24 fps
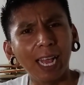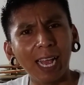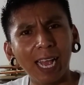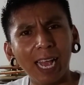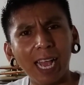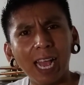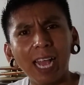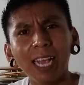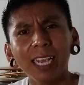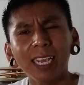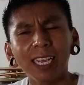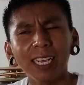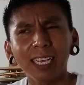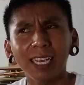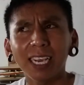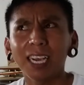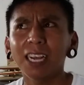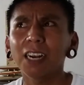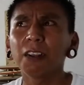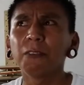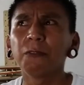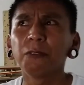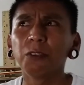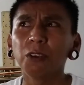I
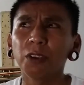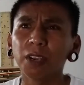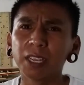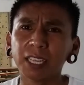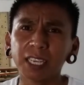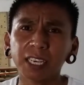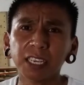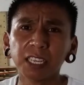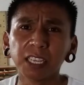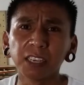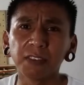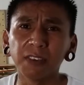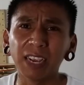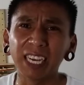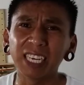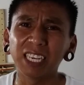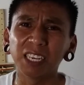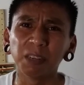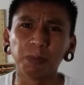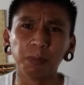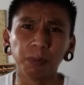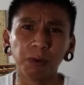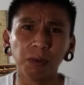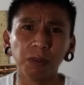got a few ideas of
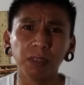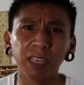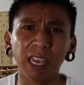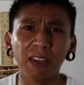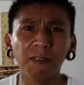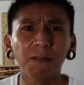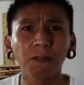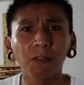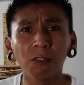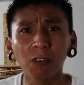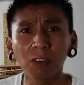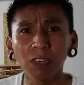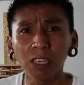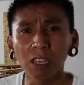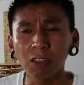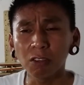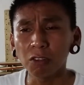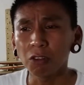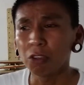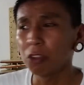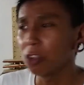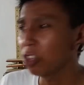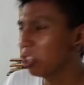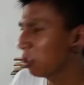actually building. At first I was
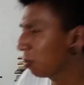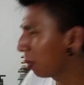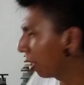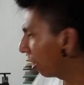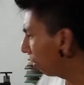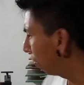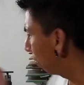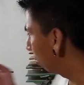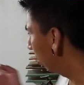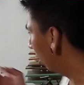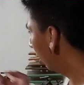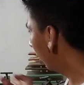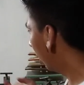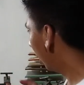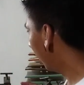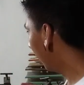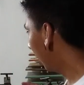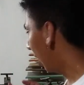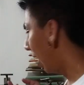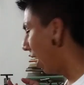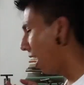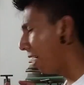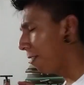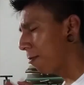going to use my
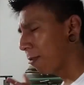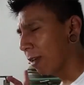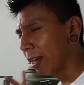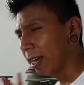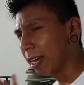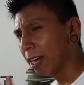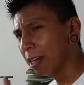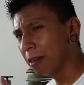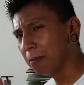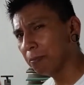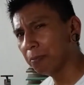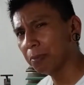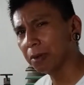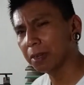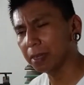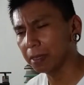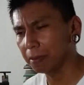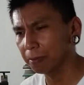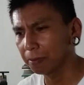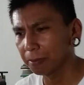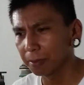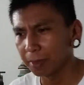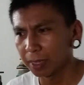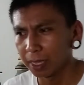floodlight that I have right now,
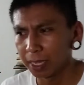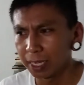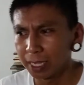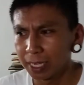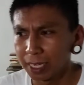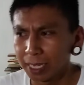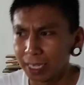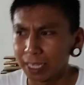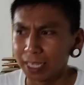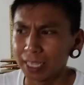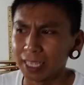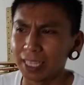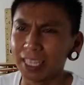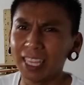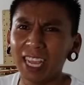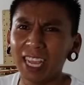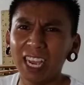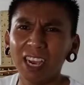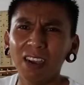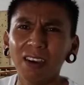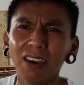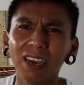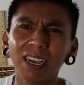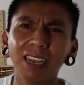but
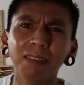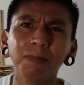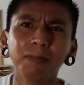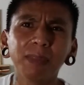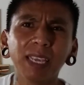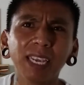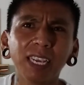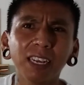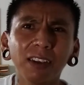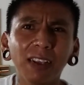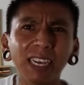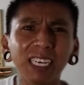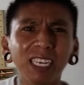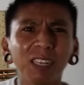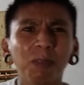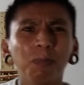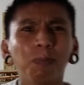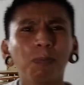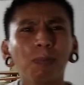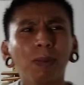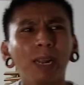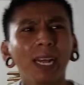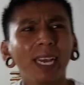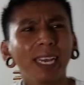now I'm thinking of actually
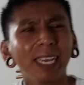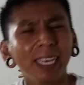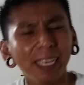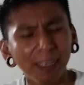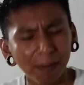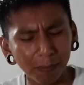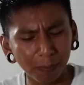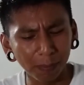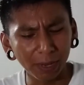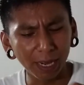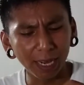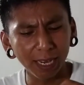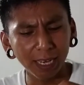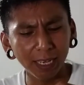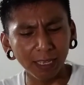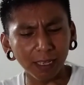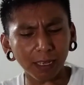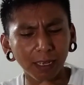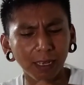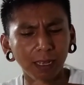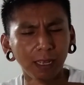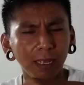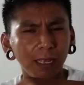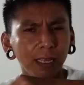buying
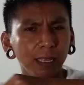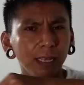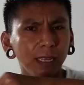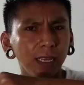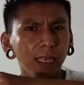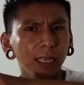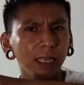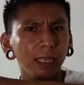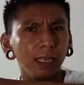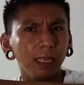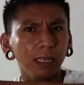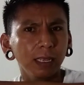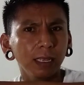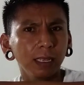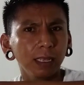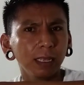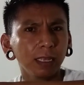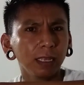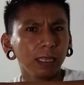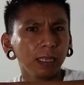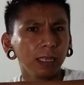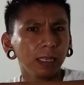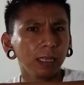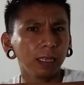the
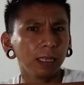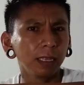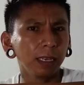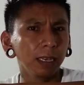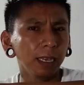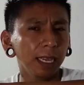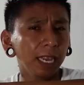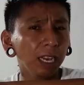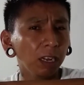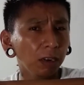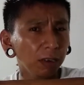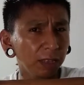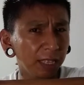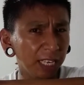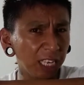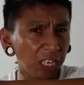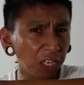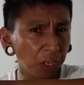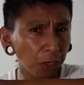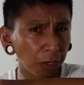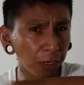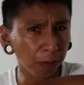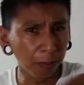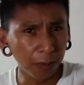LED
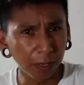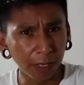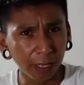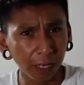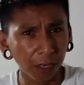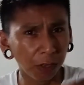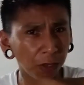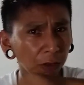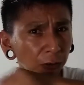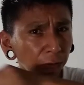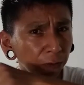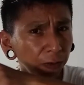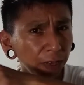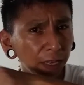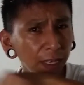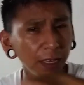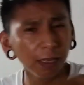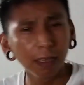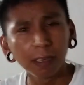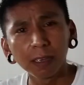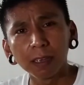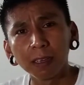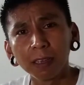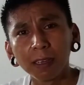strips, the
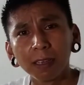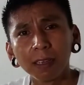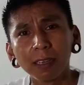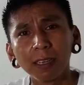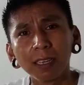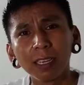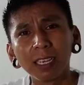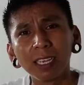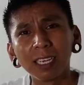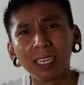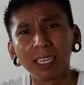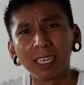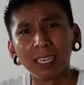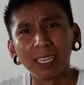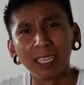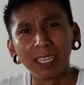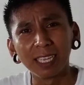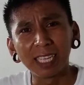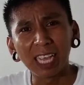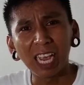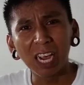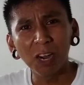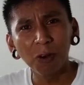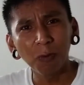UV.
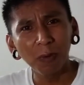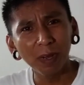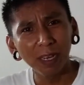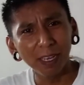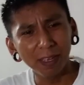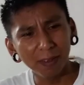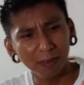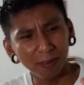That way,